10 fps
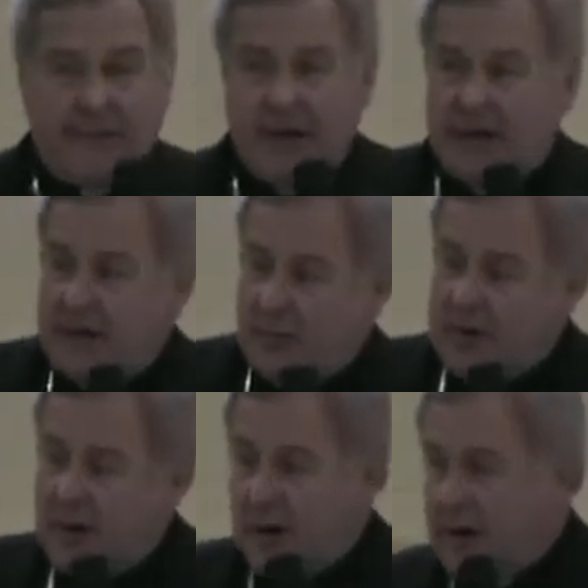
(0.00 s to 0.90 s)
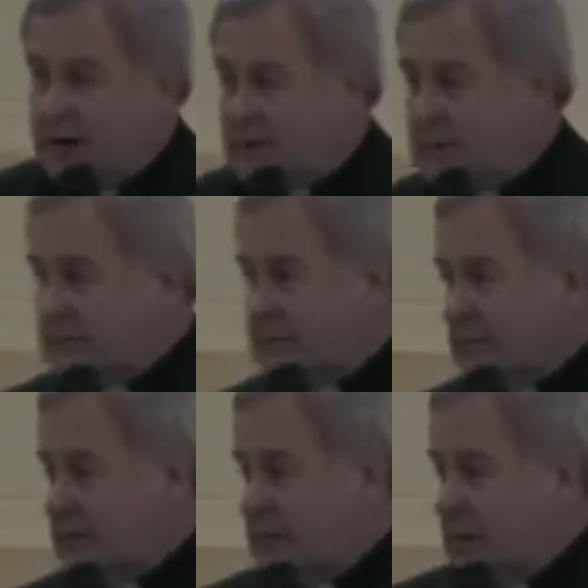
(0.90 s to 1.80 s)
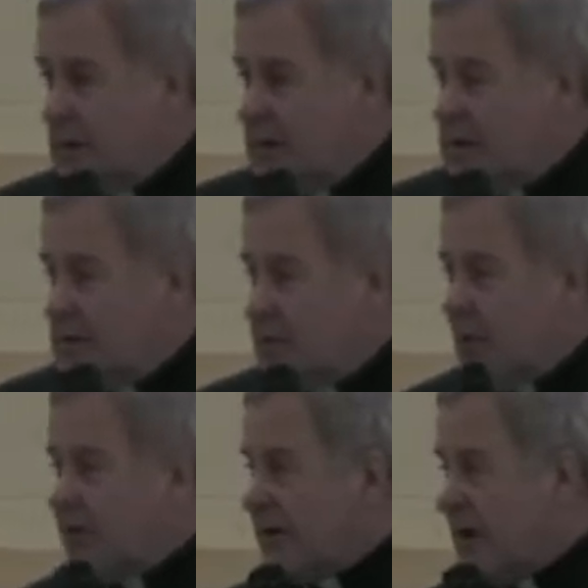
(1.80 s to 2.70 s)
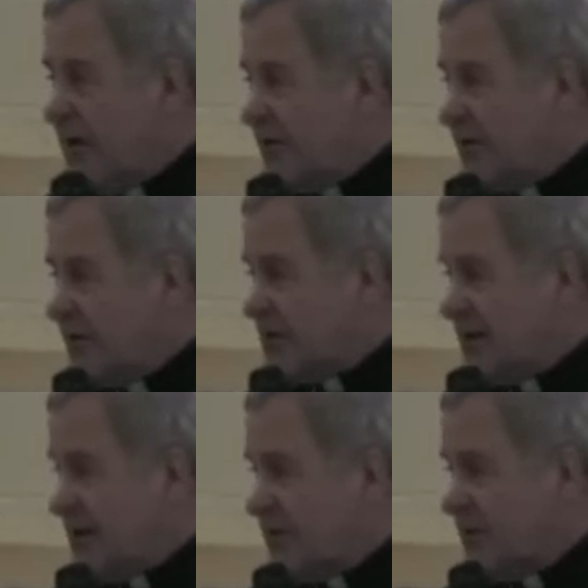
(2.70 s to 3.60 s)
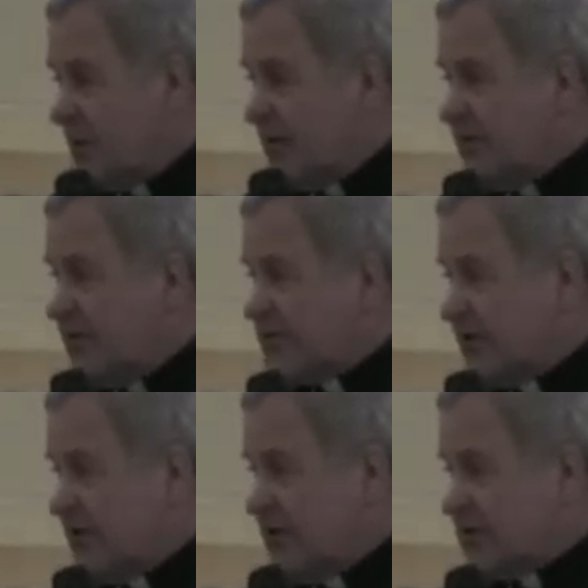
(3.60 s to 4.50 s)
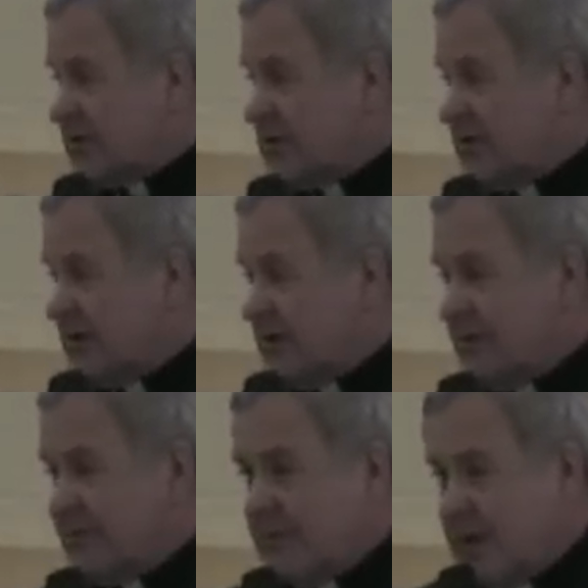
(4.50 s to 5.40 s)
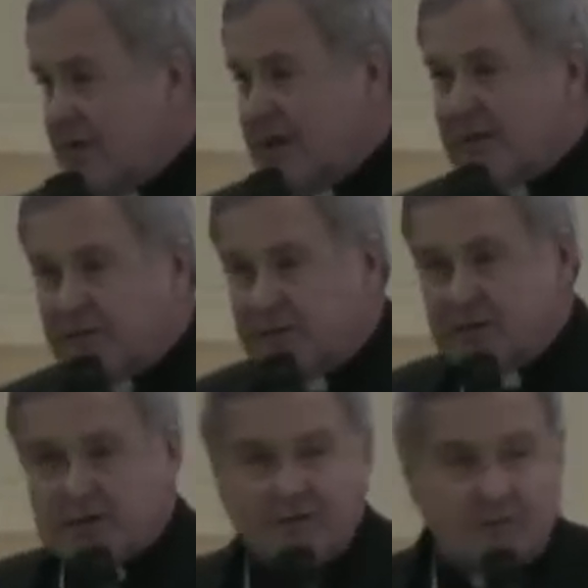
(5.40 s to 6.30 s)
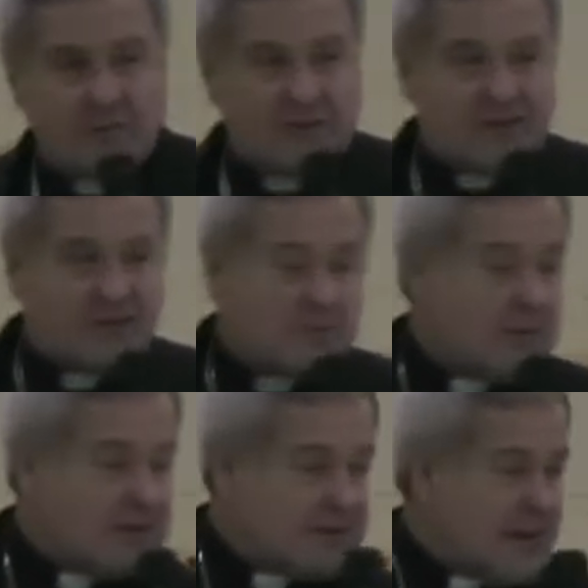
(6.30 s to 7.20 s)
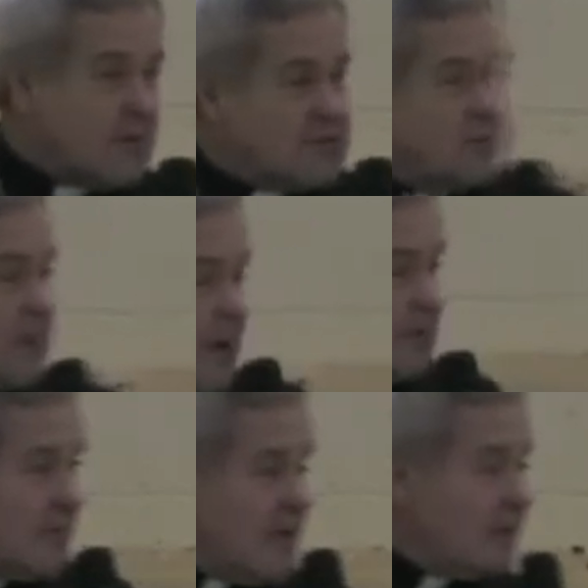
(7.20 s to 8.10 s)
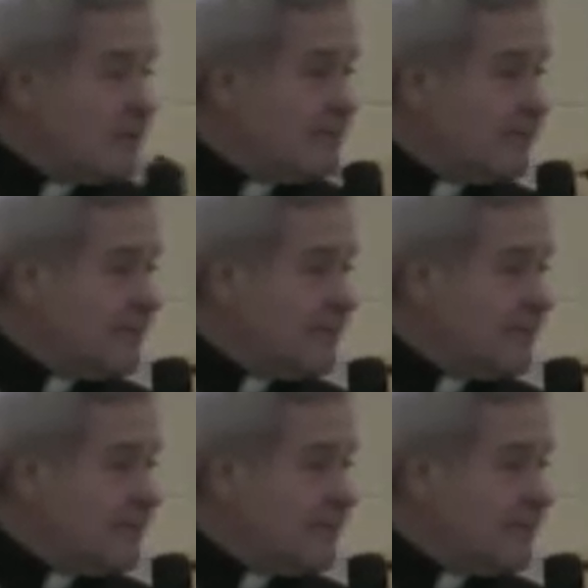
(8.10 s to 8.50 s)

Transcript: And here we are, more than 100 years later, the beneficiaries of that vision of human dignity, because that was the problem then.